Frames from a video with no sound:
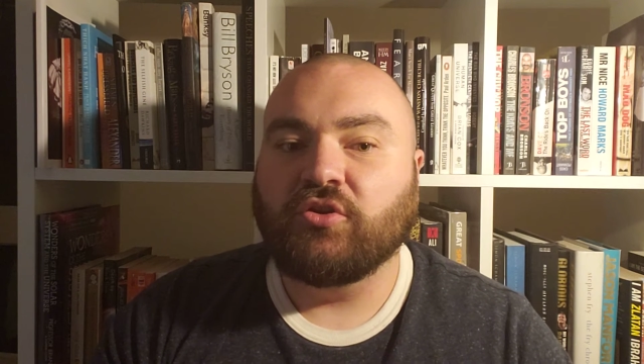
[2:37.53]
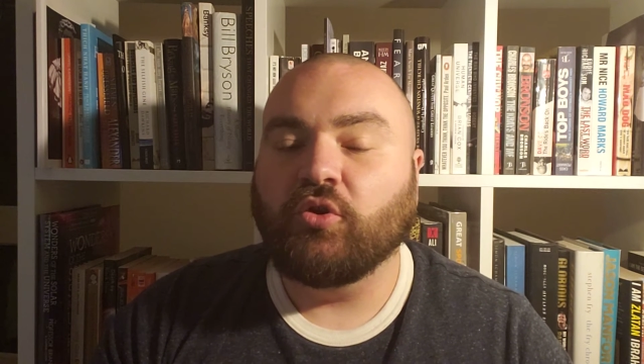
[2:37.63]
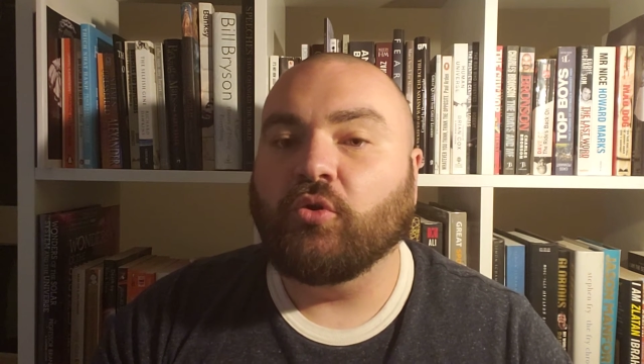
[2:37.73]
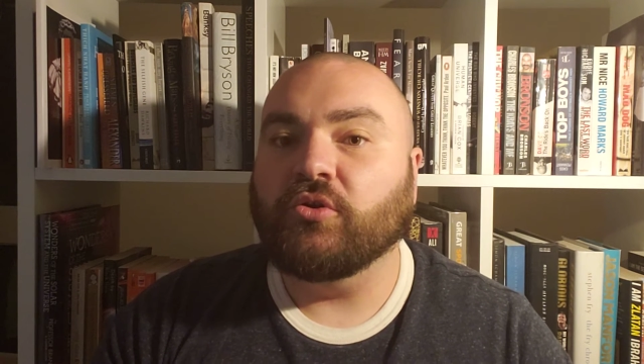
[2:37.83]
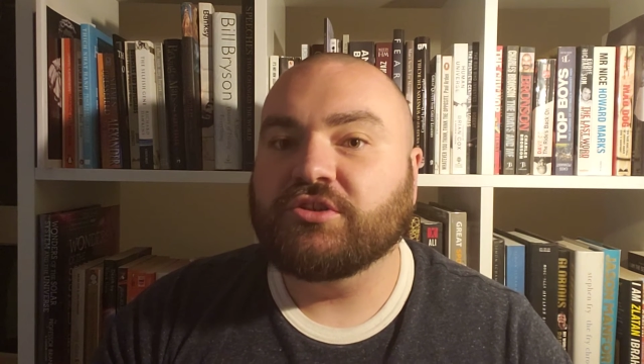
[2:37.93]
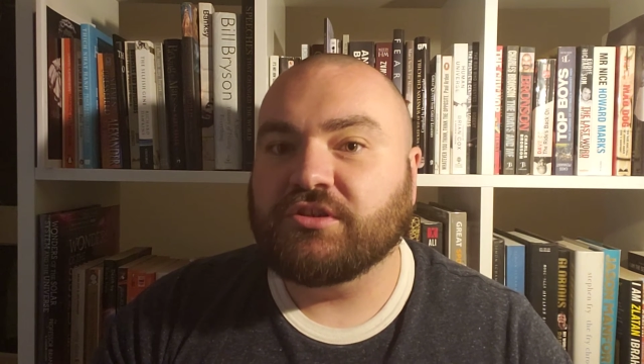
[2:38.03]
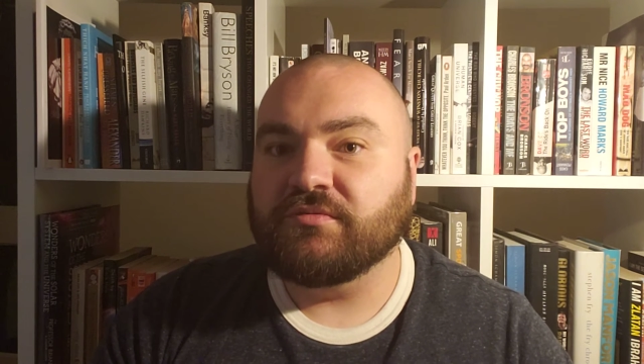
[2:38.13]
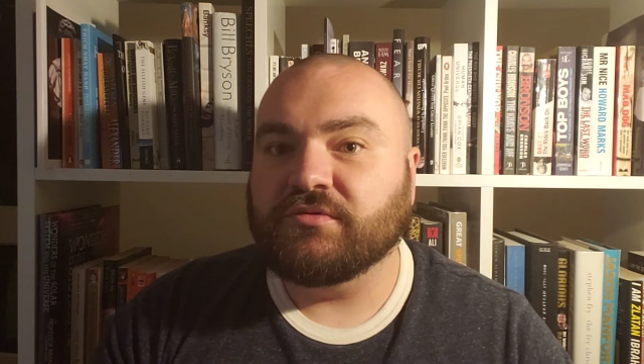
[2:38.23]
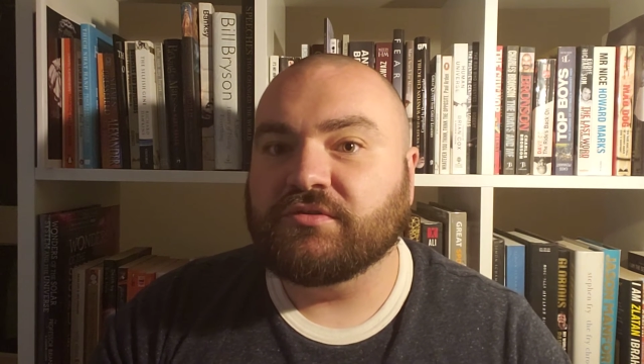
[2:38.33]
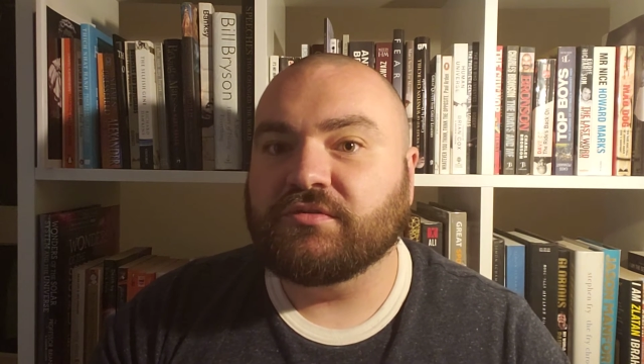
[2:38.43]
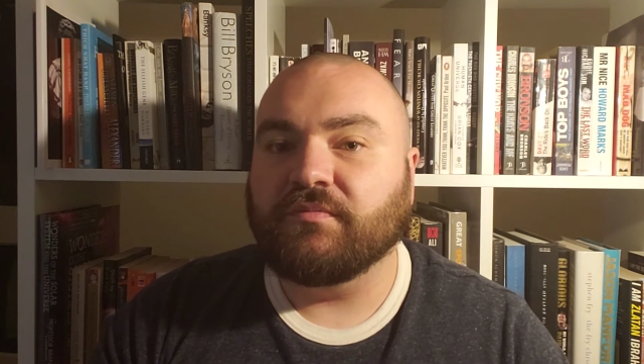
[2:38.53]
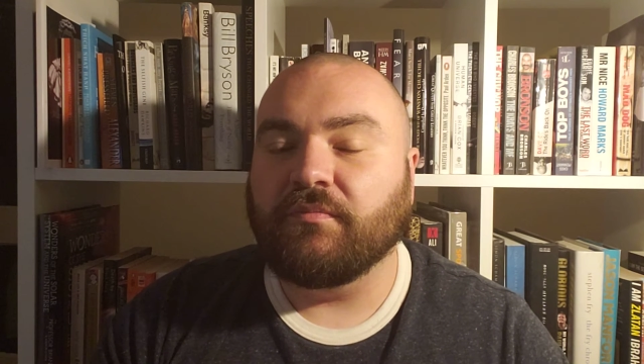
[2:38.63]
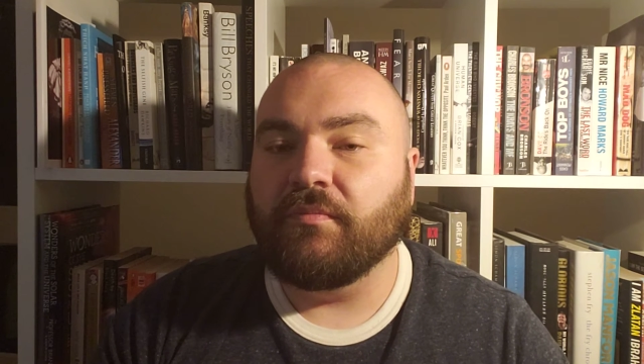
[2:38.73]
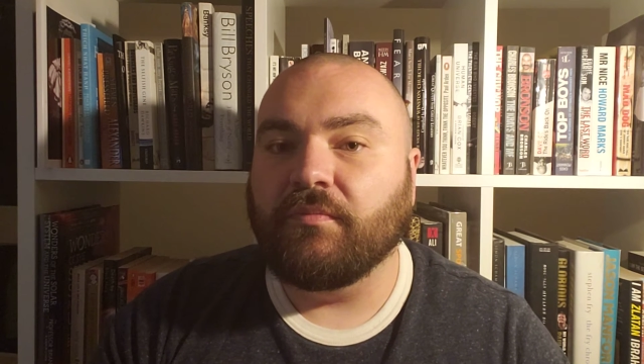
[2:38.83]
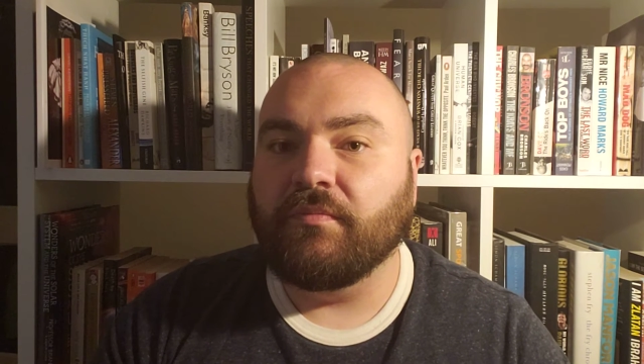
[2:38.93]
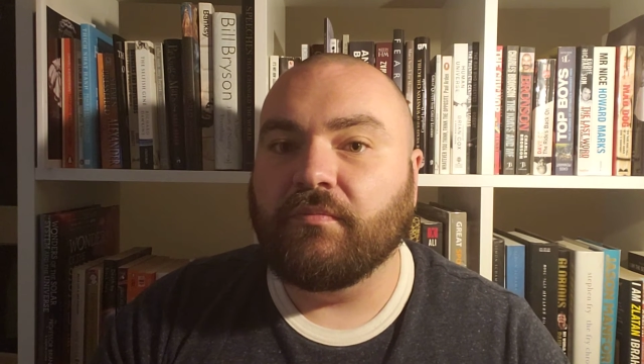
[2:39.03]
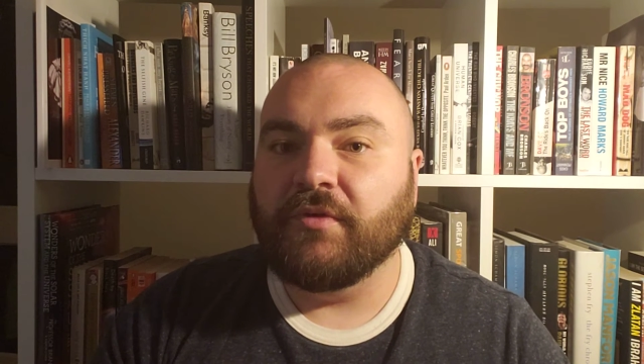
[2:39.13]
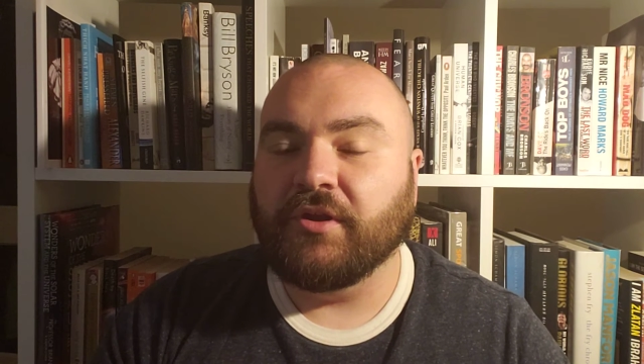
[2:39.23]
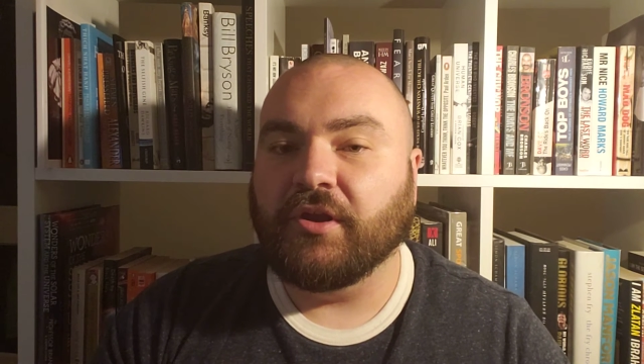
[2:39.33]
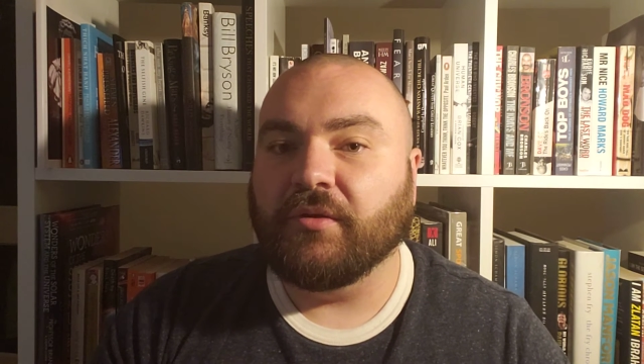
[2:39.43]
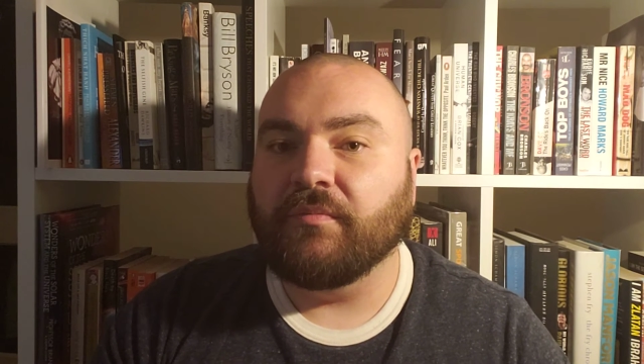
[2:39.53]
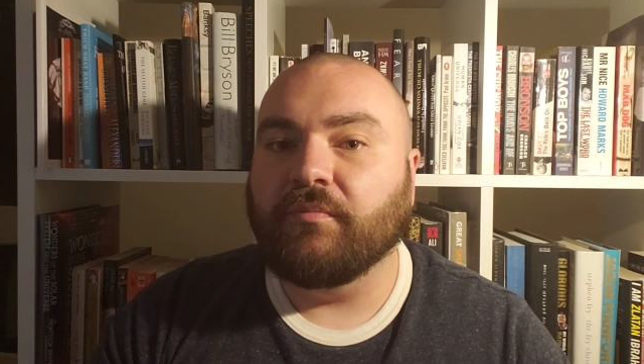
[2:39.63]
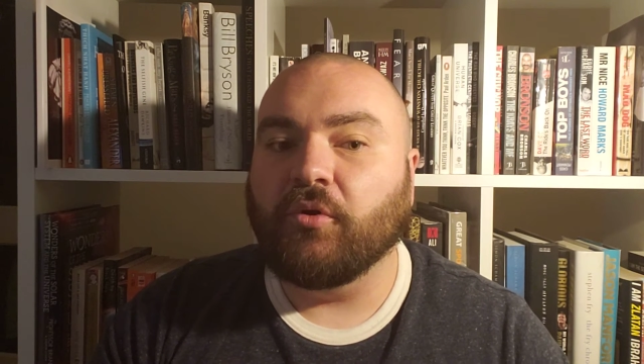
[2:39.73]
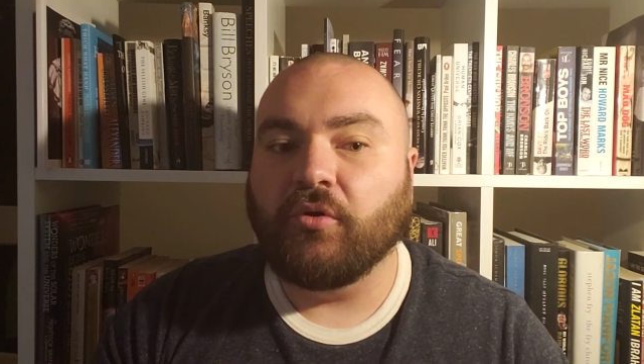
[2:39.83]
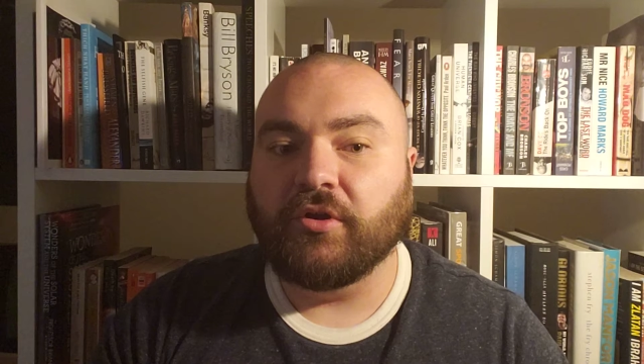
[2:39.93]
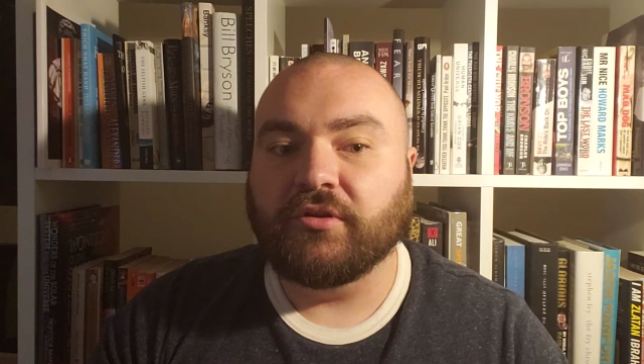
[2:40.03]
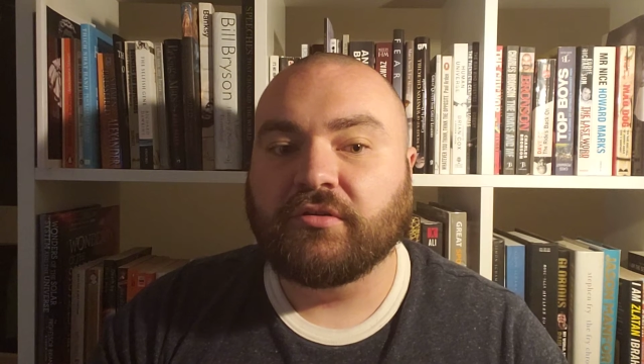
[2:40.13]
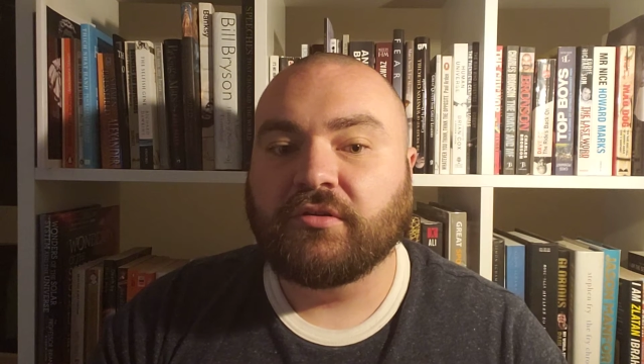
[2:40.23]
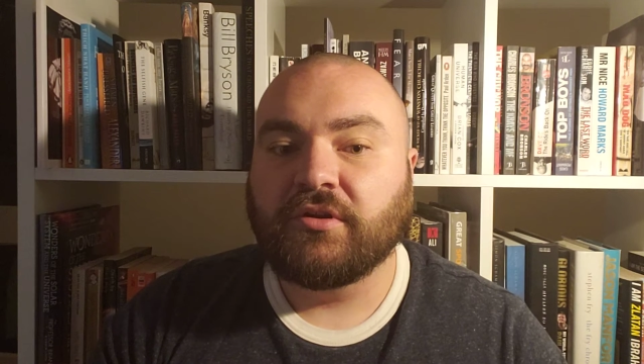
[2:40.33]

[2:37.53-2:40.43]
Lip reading: daughter was, you know, born